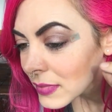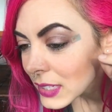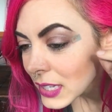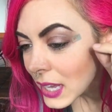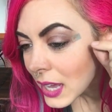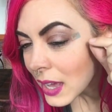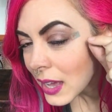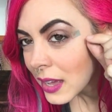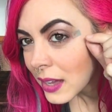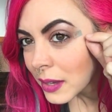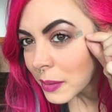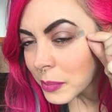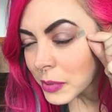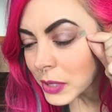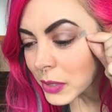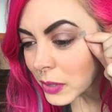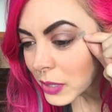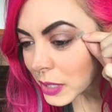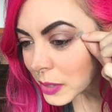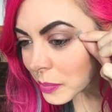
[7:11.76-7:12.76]
Okay, I'm
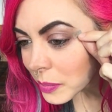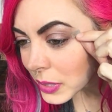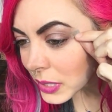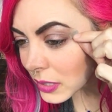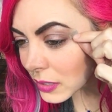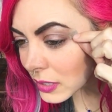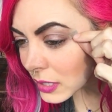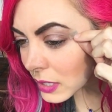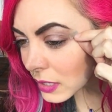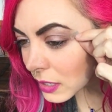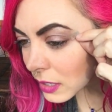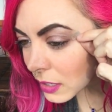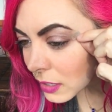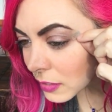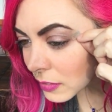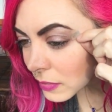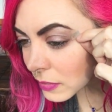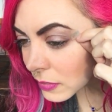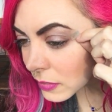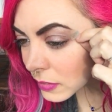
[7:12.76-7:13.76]
gonna go ahead and peel that
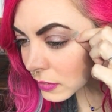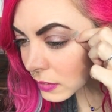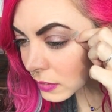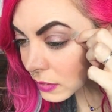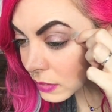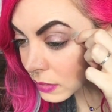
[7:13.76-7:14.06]
off.